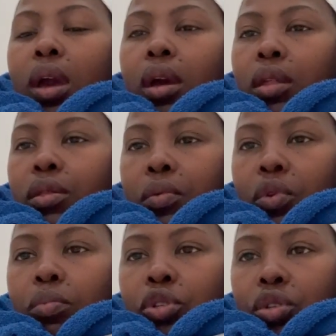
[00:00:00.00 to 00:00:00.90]
in the
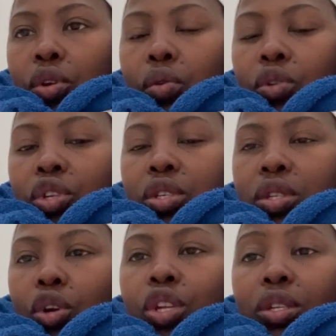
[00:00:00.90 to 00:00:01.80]
room so you
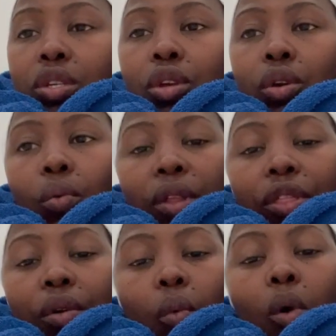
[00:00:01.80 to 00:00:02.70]
just continue with
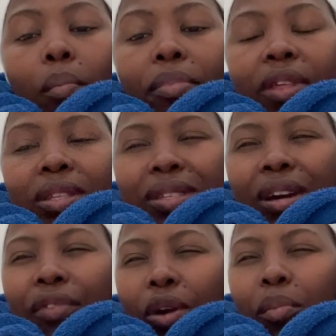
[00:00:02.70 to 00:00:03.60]
the warm and
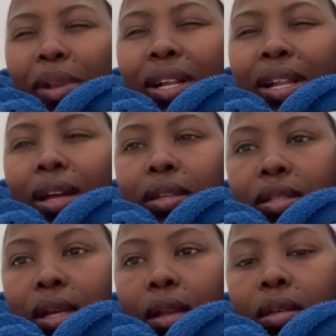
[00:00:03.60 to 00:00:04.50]
stuff. I completely
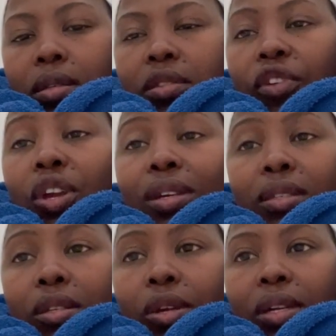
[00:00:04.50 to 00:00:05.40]
understand because it's very
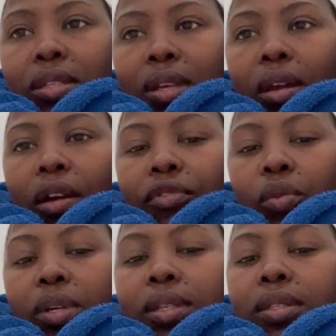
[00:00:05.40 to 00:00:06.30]
easy to get sick
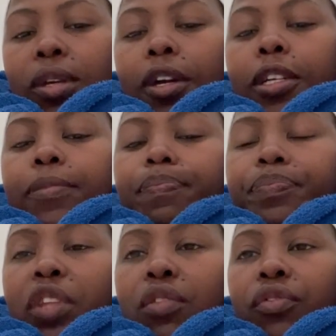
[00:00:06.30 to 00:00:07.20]
afterwards.
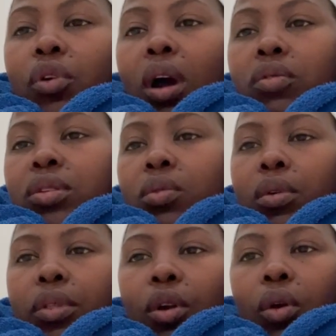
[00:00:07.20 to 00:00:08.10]
If you're out
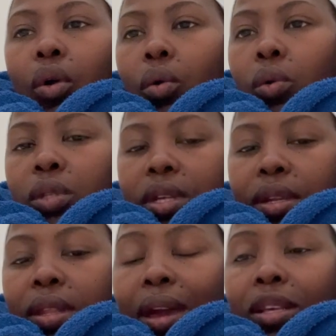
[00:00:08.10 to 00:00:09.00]
in the cold,
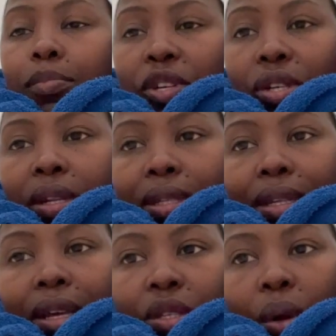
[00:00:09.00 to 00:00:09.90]
and especially
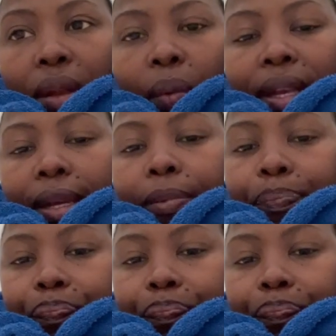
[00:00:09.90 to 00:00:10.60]
today, it's quite windy.